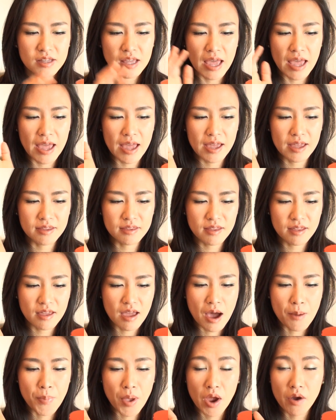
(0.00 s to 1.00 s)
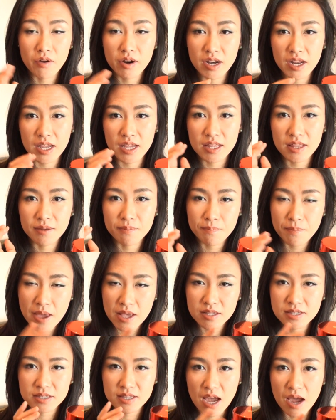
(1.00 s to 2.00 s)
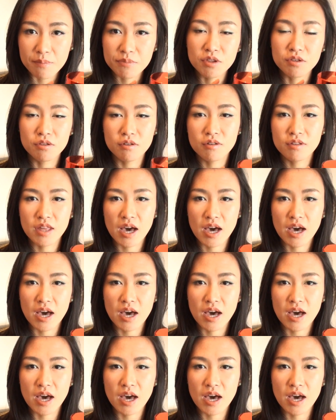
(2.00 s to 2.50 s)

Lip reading: and apparently the best time to do